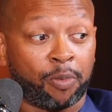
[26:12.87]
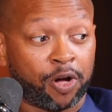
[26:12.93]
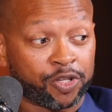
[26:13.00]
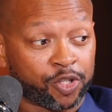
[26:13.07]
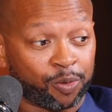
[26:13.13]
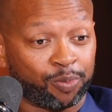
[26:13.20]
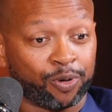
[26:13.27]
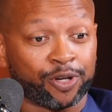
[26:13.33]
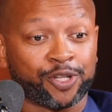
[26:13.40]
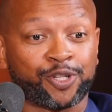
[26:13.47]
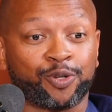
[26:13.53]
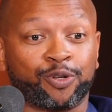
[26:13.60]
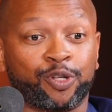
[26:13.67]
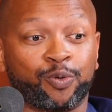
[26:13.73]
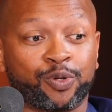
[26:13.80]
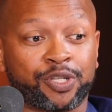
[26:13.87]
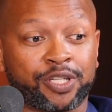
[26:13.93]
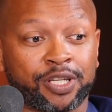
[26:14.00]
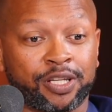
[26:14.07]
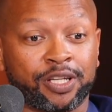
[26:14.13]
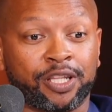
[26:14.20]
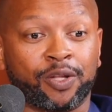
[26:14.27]
I'm also pretty sure you were
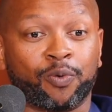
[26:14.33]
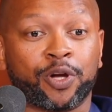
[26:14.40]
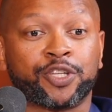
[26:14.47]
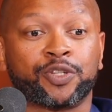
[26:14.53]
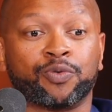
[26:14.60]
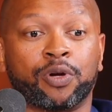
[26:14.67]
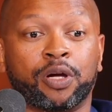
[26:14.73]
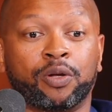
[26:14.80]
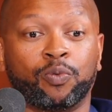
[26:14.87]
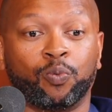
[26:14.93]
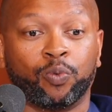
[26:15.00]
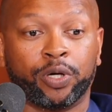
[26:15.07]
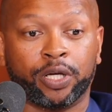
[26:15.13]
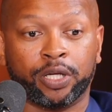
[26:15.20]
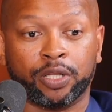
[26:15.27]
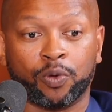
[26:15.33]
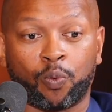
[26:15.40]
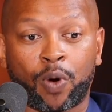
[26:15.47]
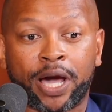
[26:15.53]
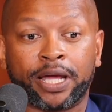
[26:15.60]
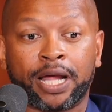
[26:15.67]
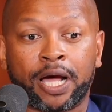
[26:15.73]
sitting in the restaurant when the
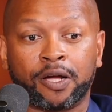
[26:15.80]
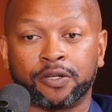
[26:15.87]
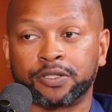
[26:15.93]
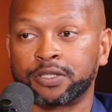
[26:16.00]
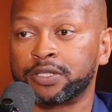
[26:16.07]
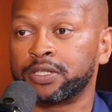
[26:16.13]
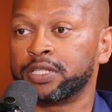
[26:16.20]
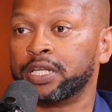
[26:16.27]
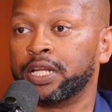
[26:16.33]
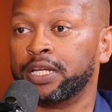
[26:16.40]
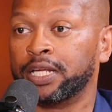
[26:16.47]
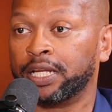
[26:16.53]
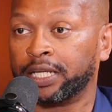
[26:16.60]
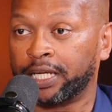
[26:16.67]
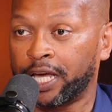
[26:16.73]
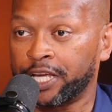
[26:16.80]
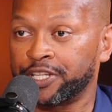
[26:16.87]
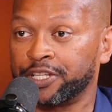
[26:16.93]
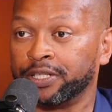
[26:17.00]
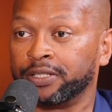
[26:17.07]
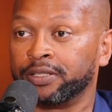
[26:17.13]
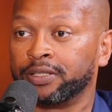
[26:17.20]
White House sent a
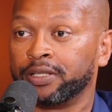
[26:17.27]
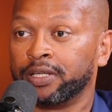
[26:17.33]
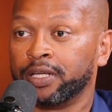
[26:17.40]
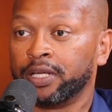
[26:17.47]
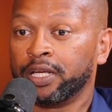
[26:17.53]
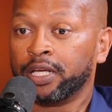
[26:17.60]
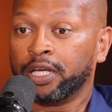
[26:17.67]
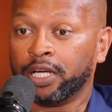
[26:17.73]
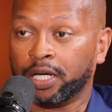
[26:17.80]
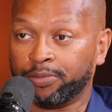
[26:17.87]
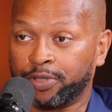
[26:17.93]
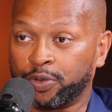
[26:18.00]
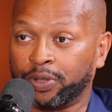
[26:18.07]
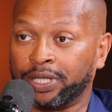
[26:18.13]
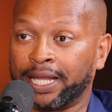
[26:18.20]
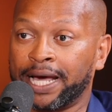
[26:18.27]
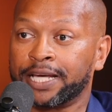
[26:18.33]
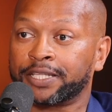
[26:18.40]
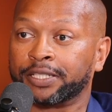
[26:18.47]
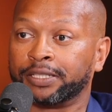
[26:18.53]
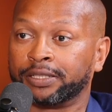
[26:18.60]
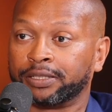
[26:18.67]
delegation up to
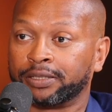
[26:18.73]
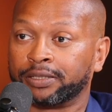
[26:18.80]
Alaska.